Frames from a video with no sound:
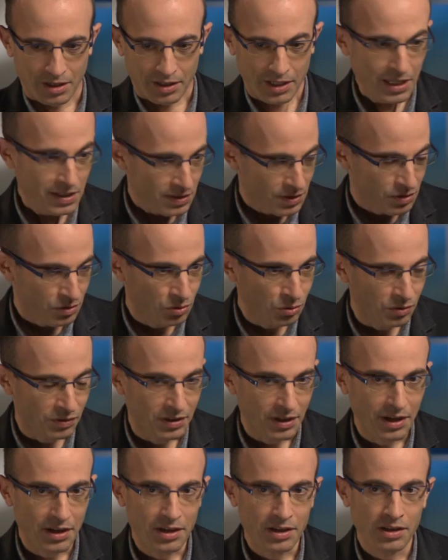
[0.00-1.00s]
Yes,
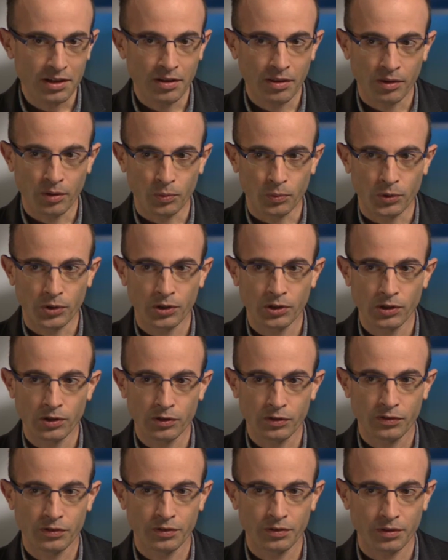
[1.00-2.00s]
today in the
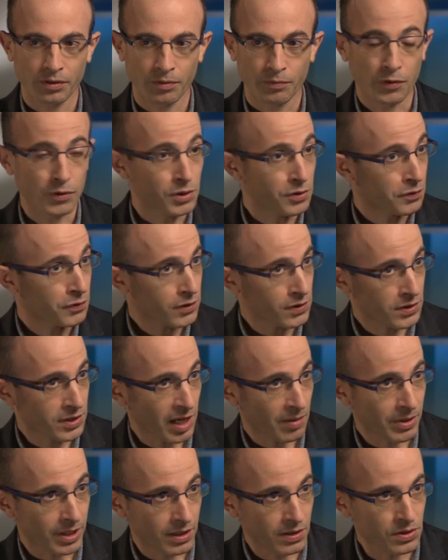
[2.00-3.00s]
world, for the first
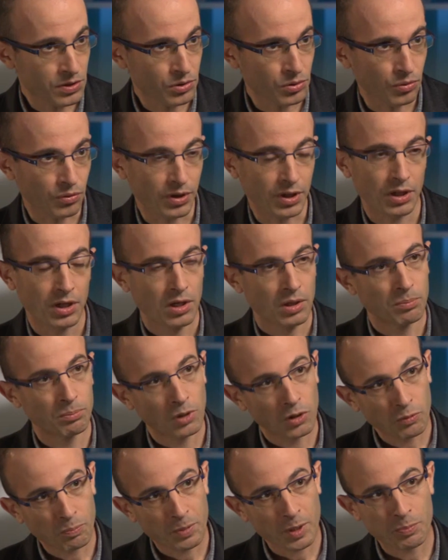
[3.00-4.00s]
time in history,
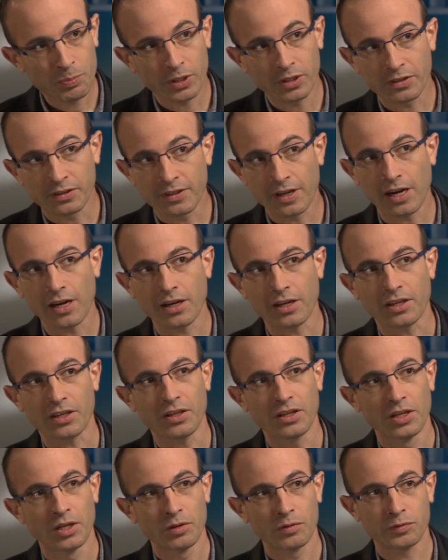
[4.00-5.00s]
more people
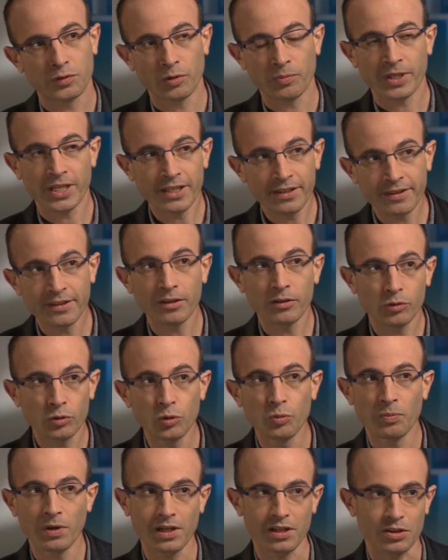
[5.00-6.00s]
die from eating
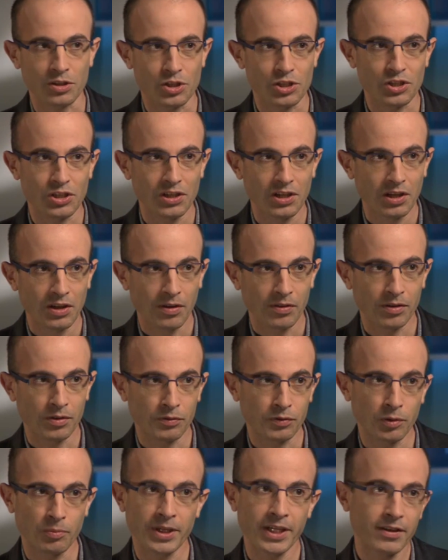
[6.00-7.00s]
too much than
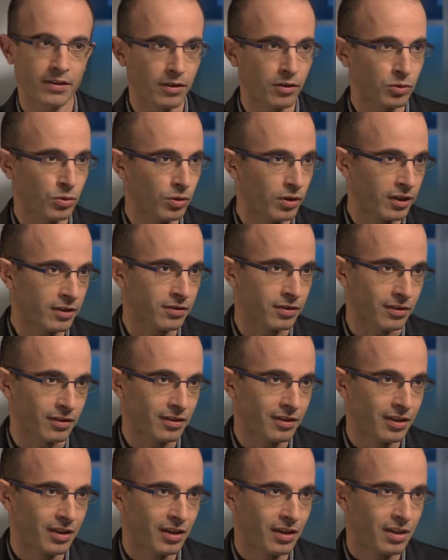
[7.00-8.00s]
from eating too little.